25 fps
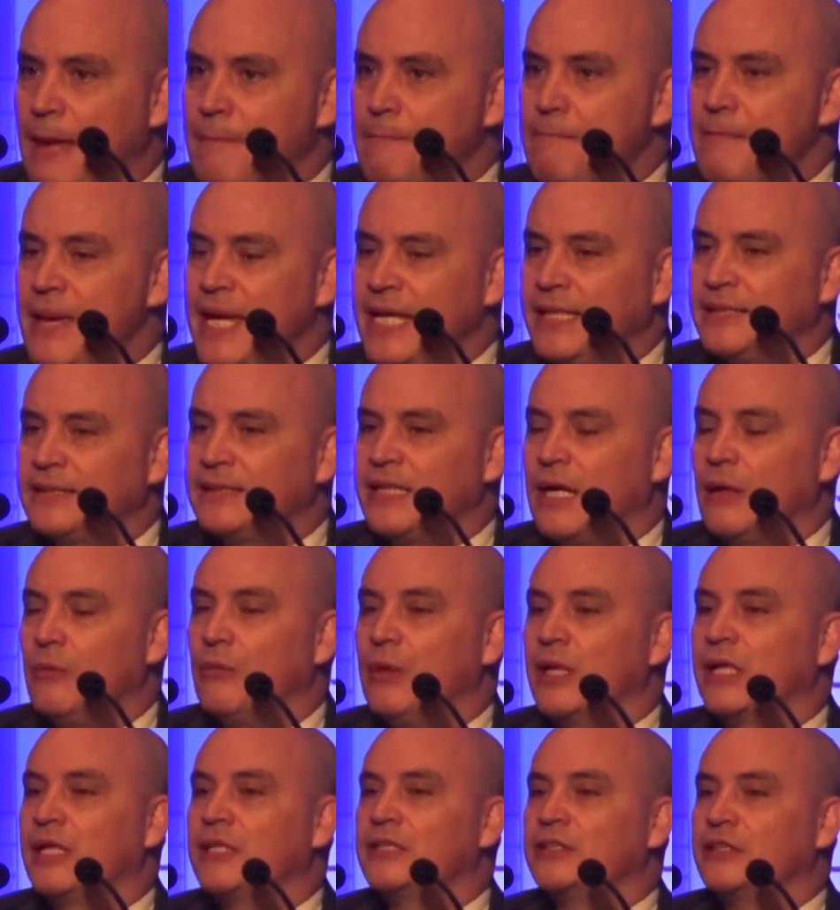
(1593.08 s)
makes
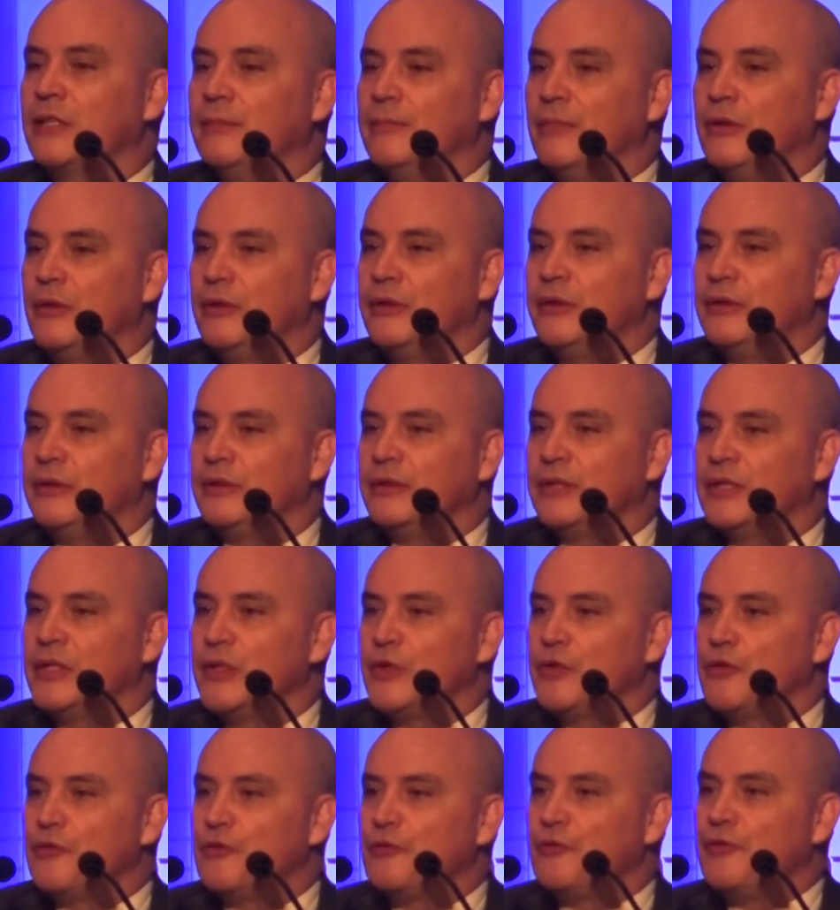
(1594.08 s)
our customer
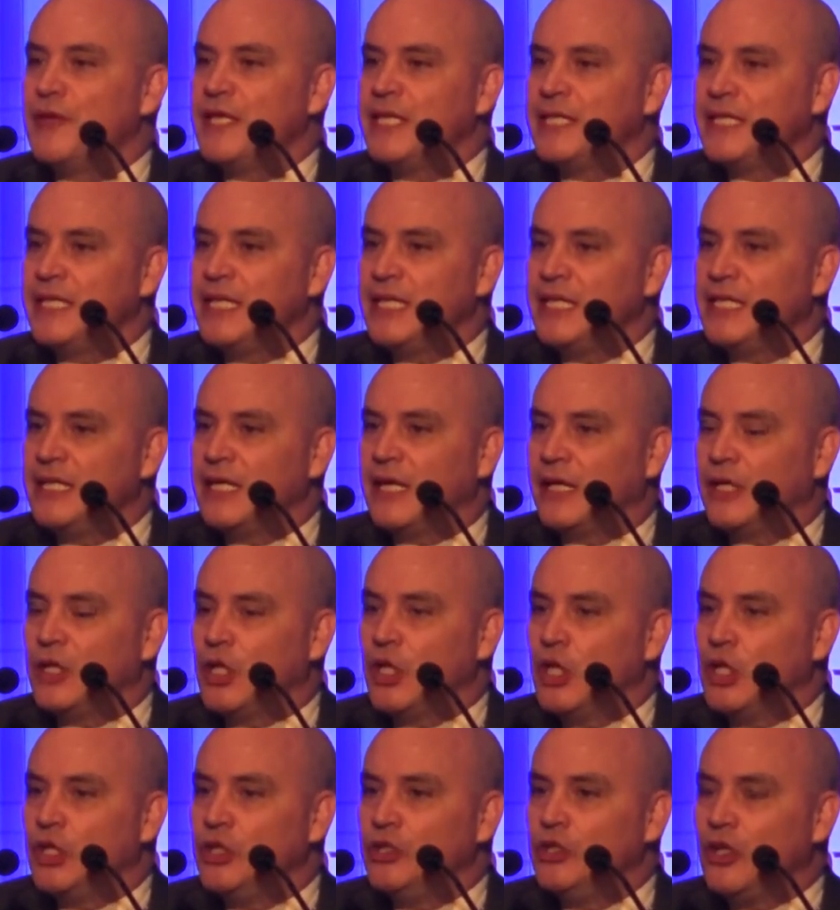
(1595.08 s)
thinking
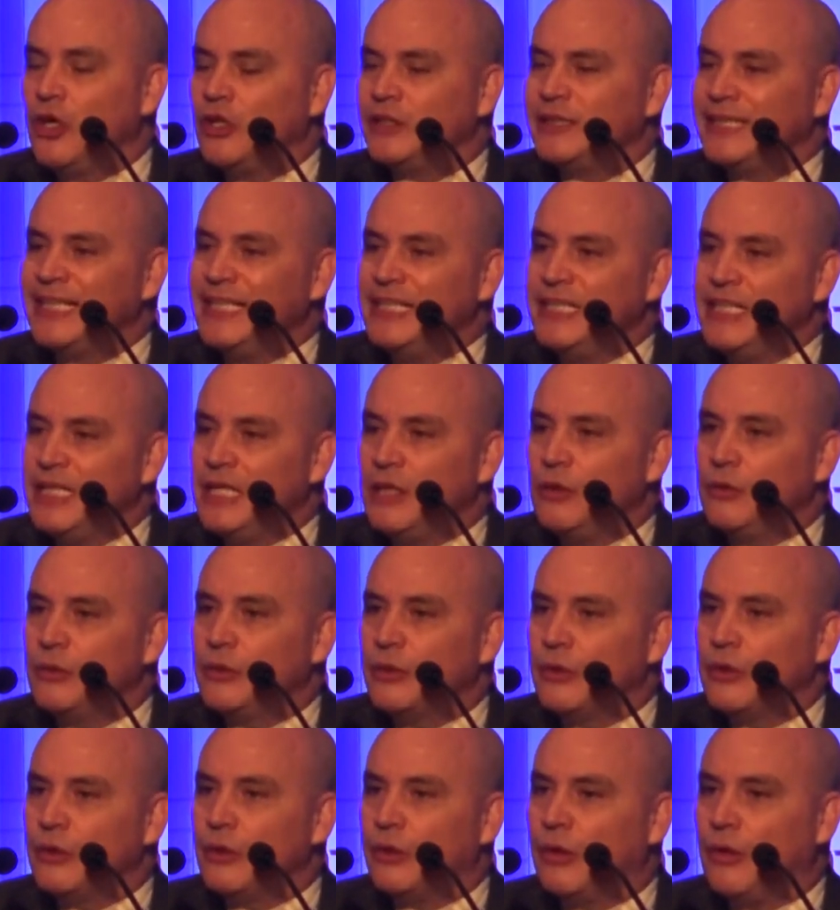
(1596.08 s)
not any
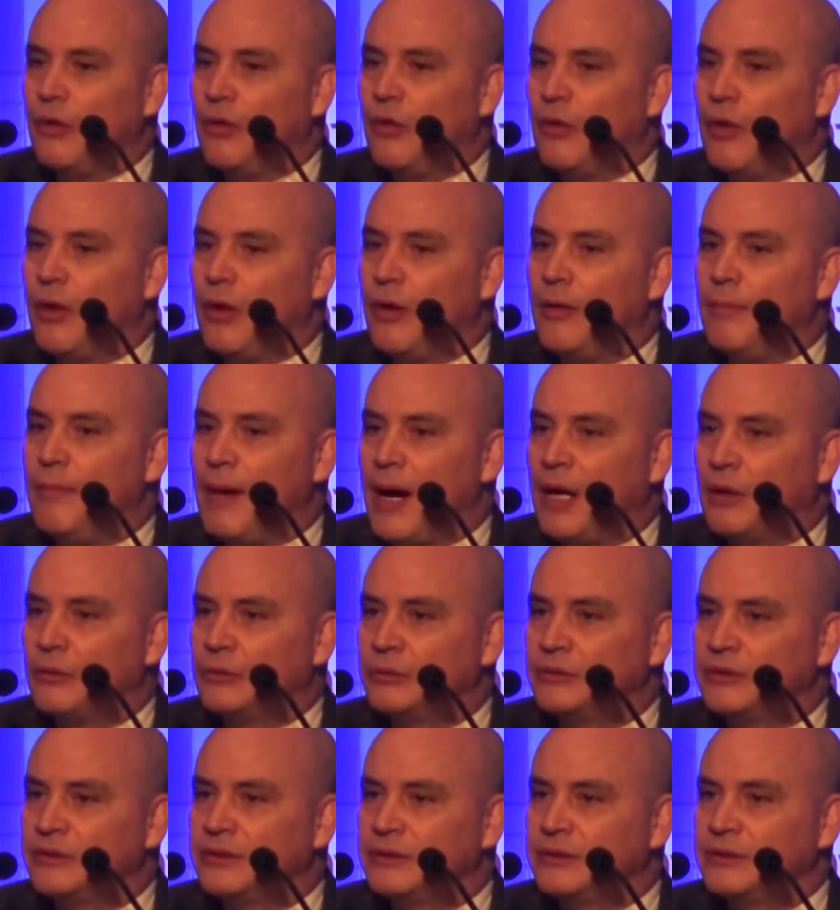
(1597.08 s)
longer
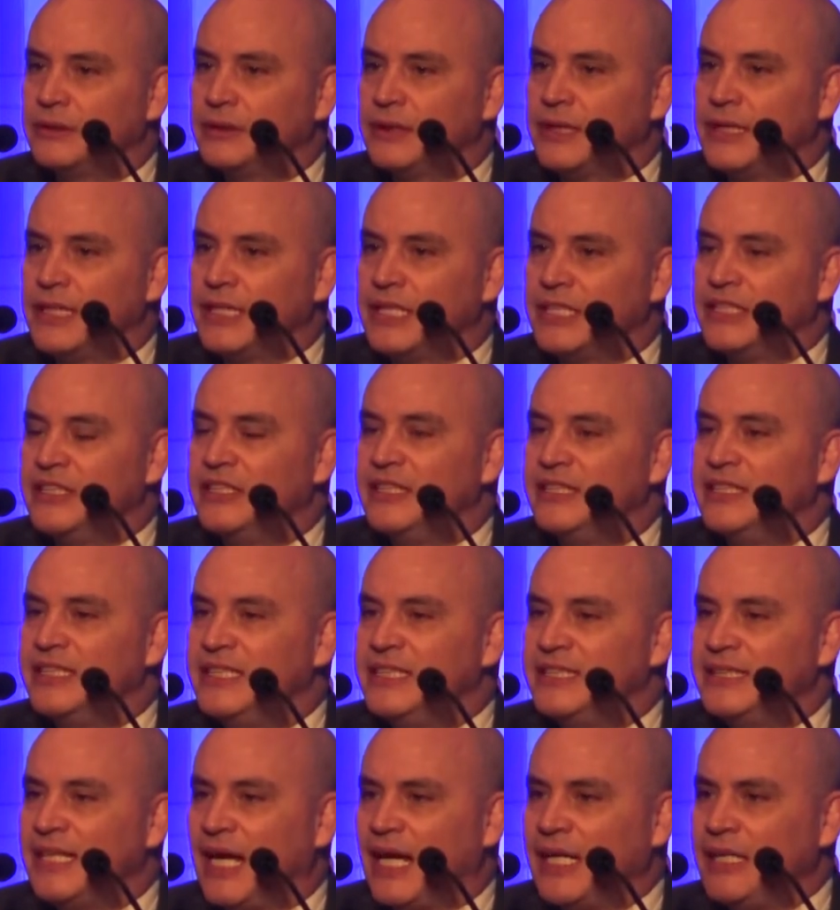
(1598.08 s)
about the
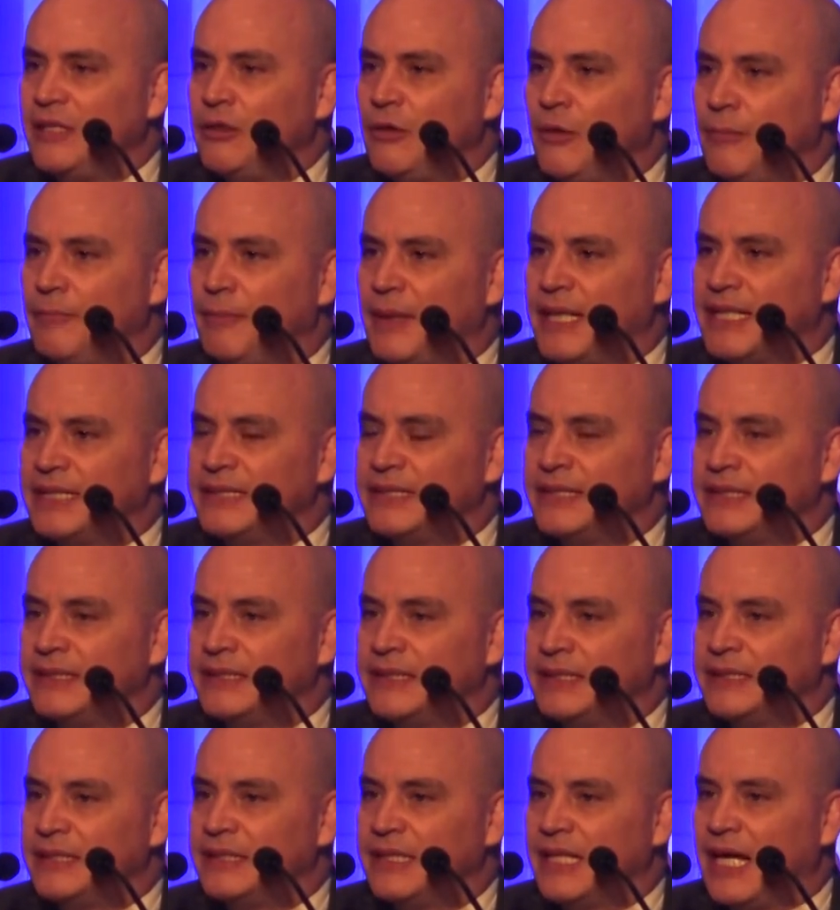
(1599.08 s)
design
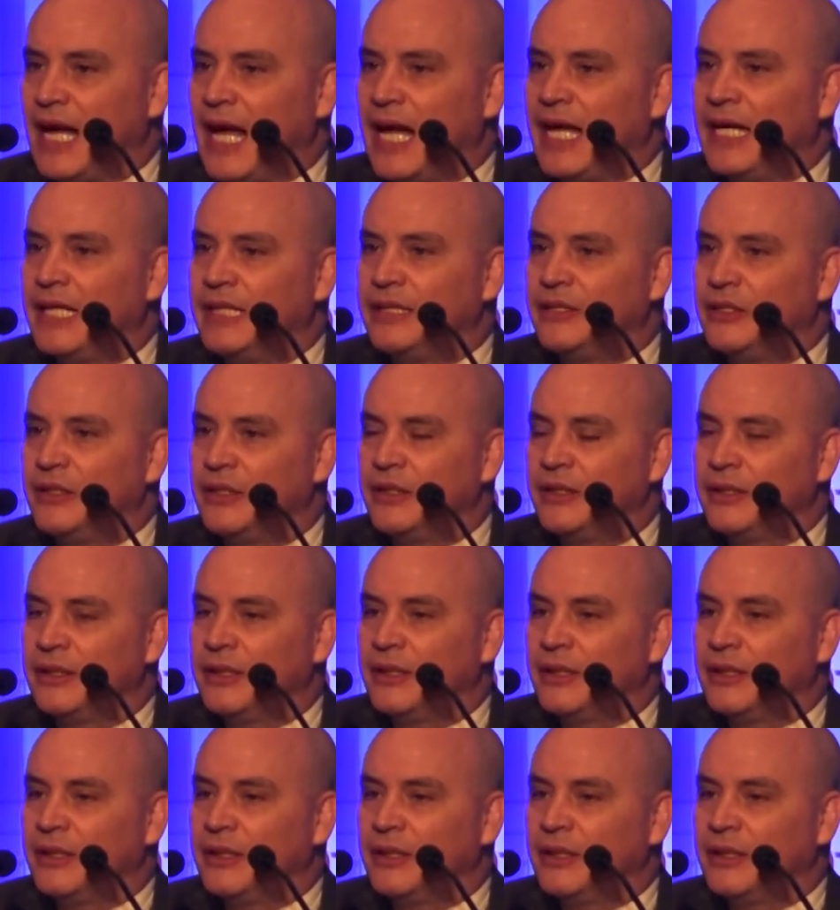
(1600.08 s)
complexity and